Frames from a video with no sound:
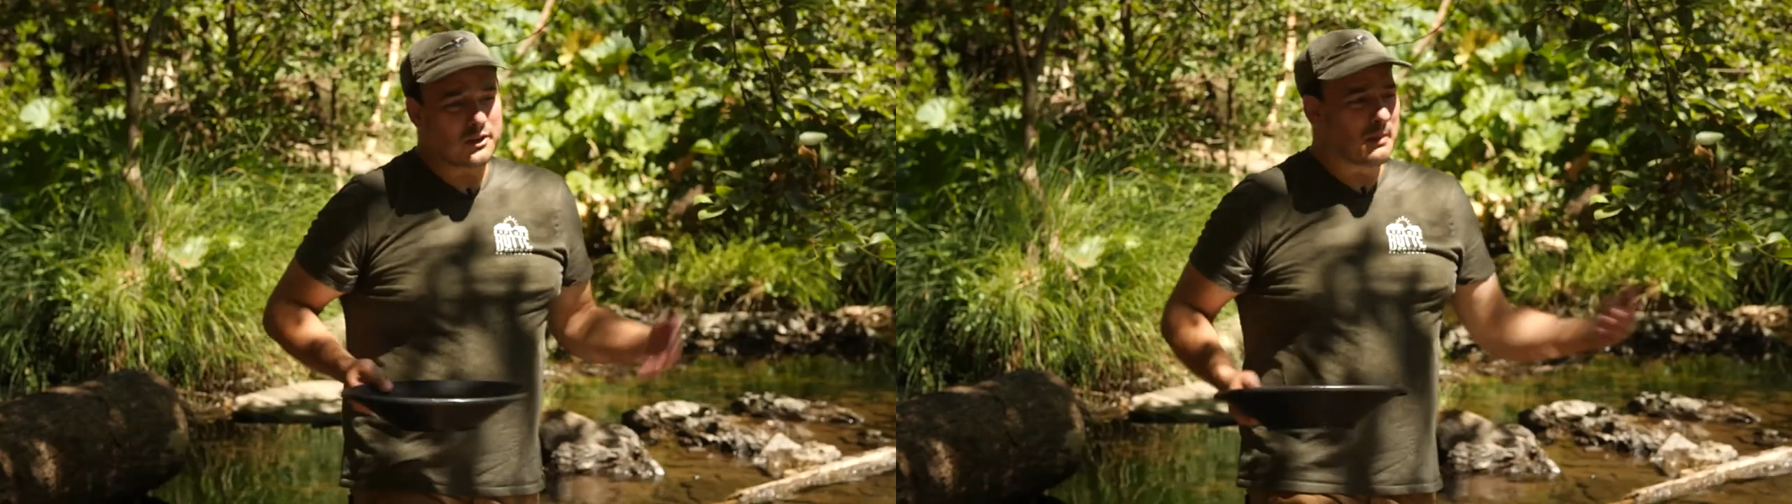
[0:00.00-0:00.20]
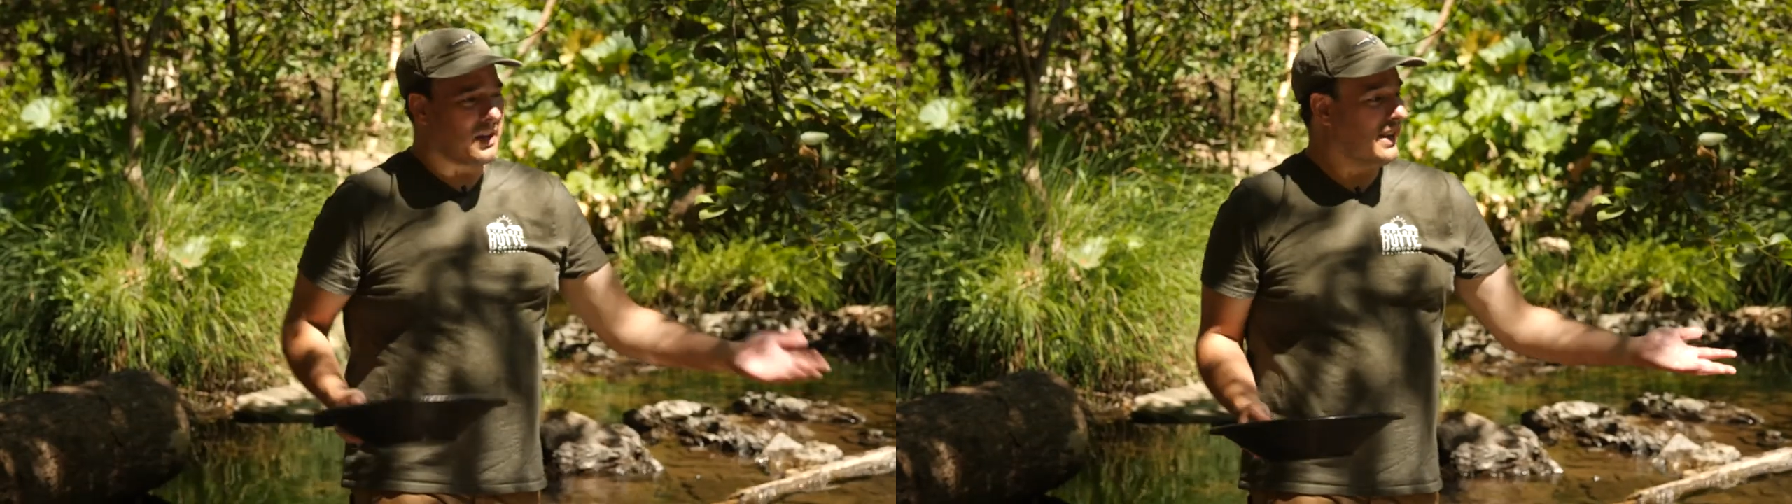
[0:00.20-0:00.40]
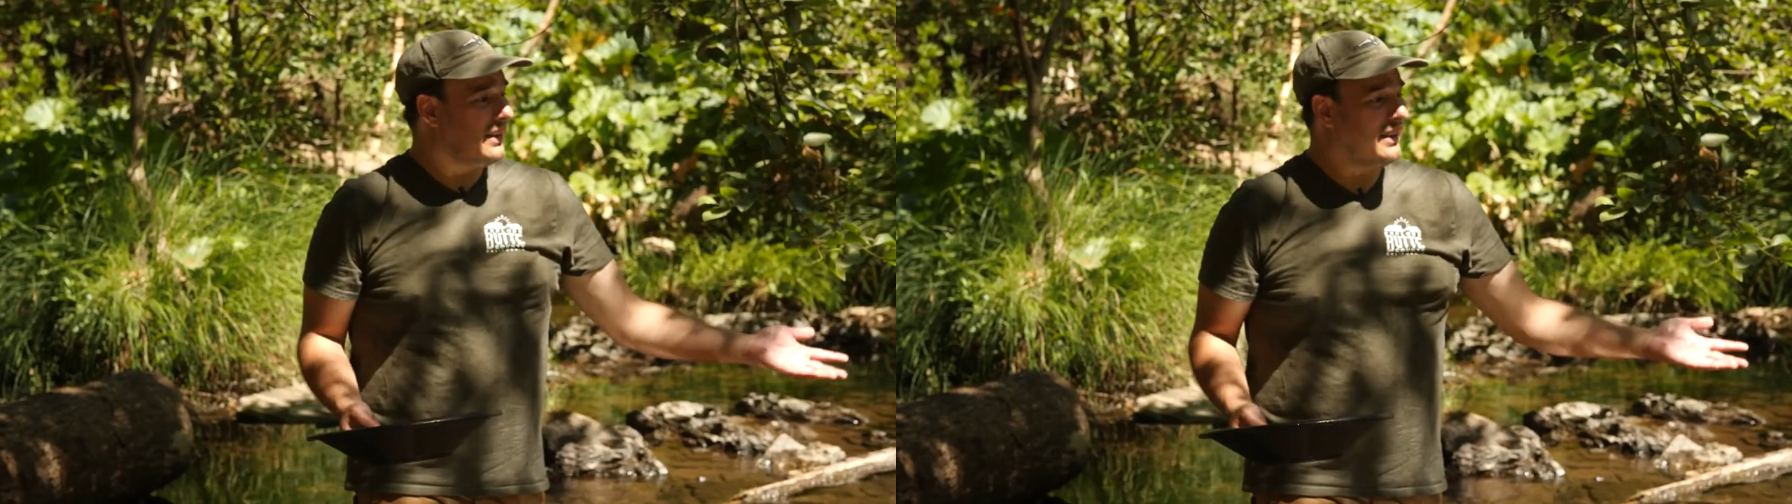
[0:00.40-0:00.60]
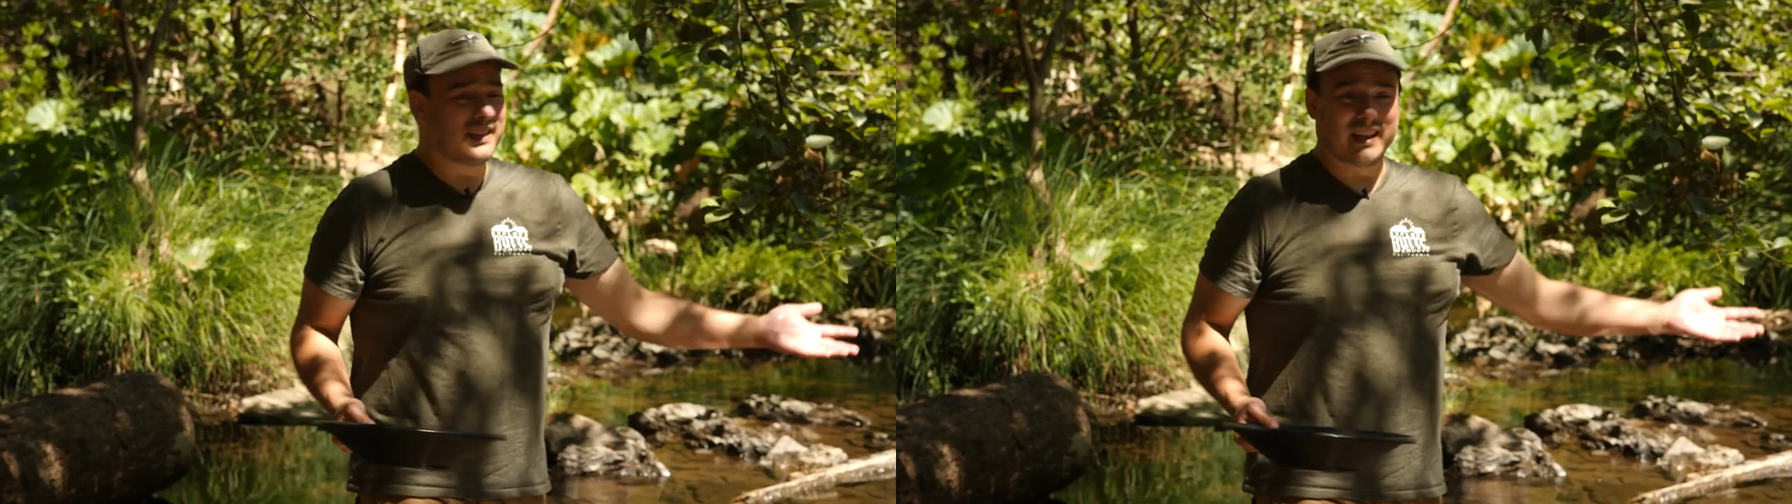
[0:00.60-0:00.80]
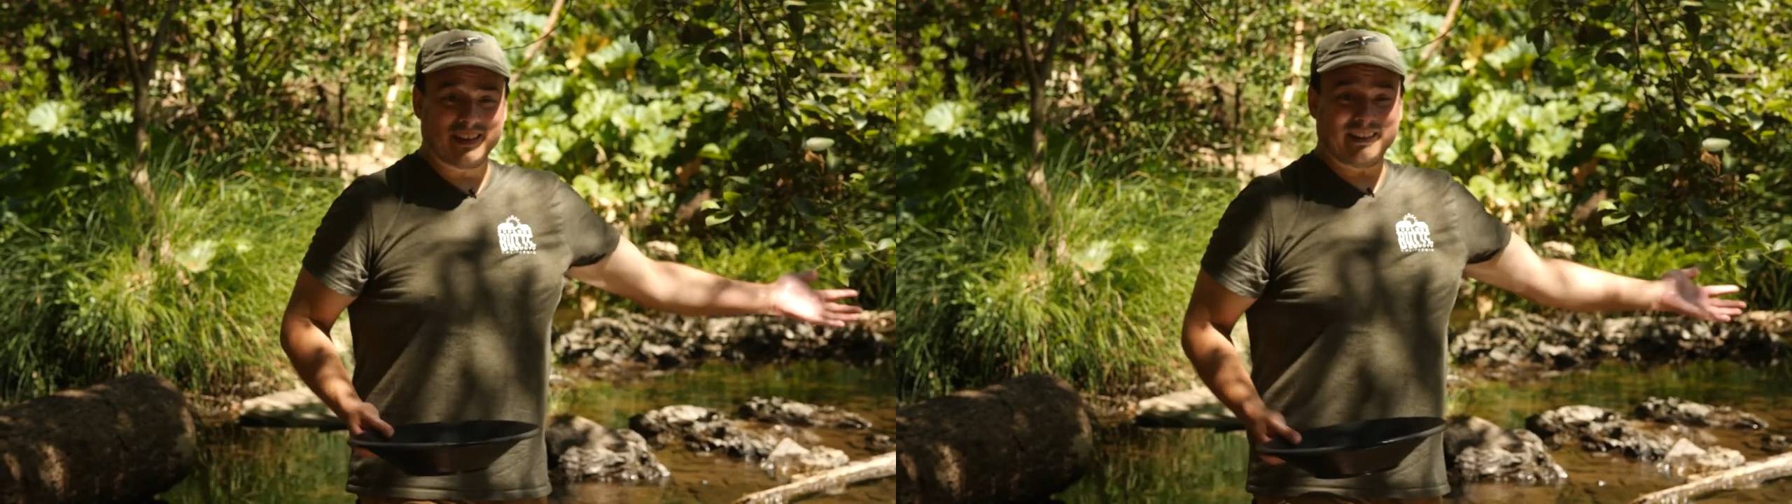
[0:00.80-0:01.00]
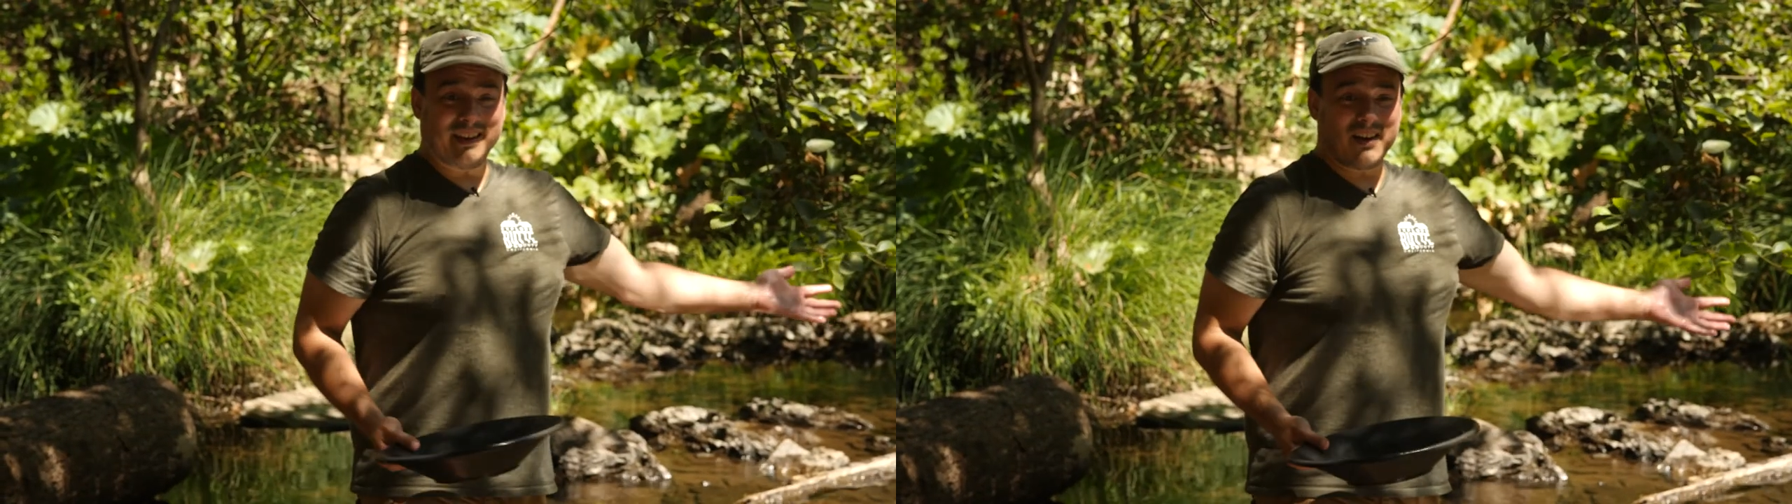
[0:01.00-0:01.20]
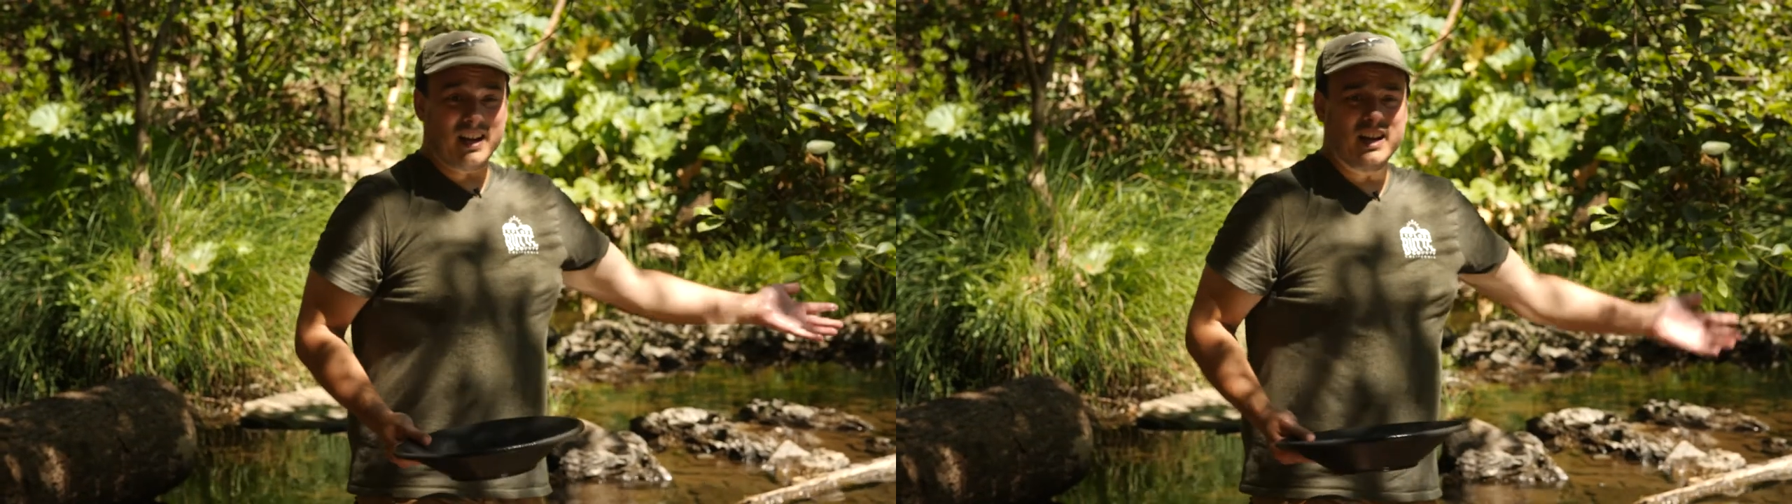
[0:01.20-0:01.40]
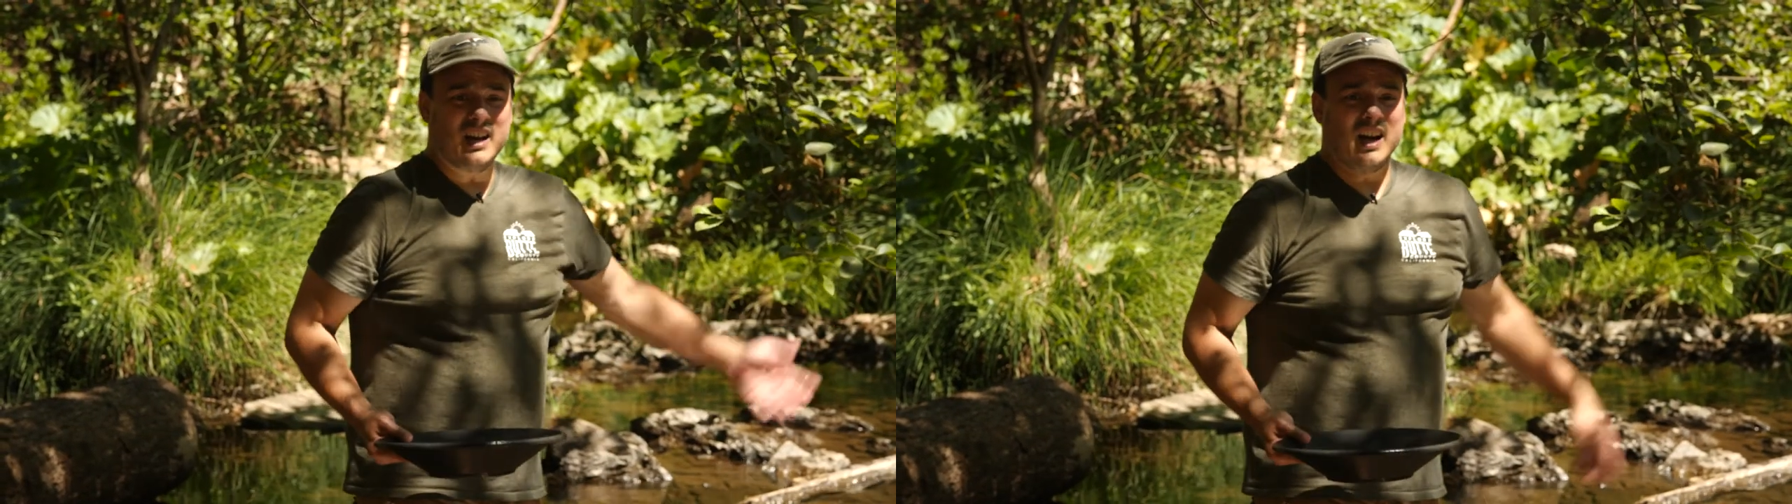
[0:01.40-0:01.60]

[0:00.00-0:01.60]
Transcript: some are easy, like this area.